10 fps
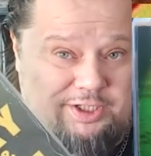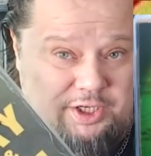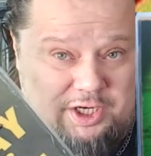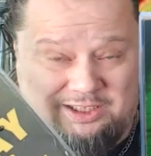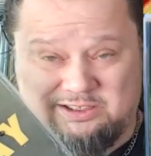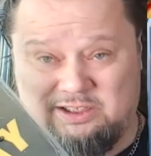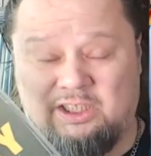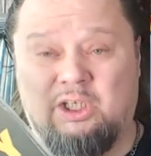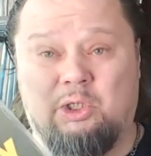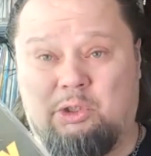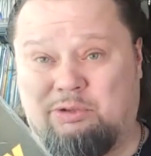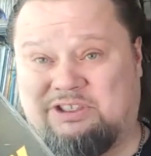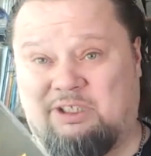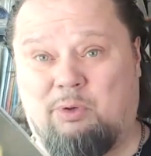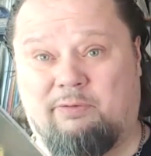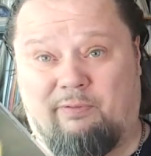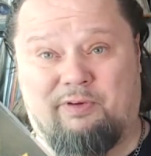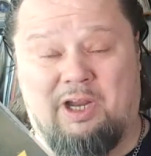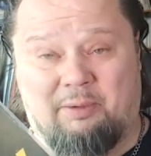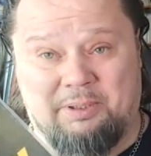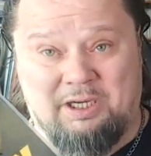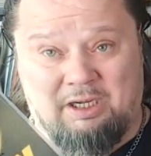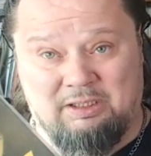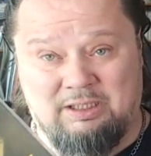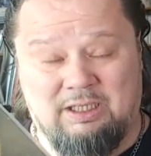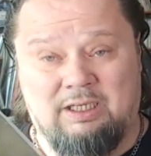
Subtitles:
Johnson, who was somewhat of a phenomenon,